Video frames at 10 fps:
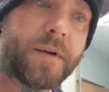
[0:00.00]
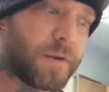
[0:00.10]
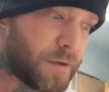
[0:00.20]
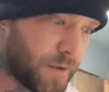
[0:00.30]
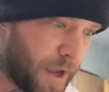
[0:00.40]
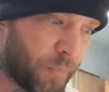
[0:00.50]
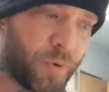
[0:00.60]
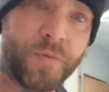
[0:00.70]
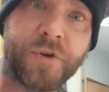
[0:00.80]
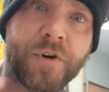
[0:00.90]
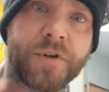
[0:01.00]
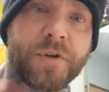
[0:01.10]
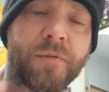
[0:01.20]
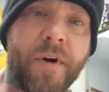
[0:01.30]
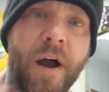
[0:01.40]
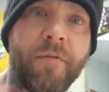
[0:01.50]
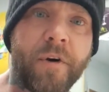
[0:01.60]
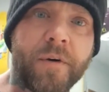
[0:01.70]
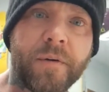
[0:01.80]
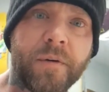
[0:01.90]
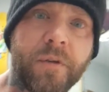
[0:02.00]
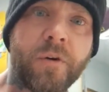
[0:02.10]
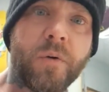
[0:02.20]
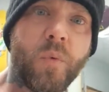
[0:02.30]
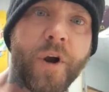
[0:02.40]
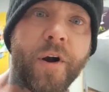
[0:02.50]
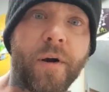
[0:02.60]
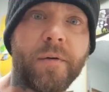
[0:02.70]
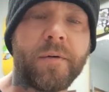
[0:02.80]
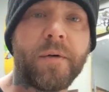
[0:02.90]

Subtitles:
So that proves you're a survivor. You're a winner.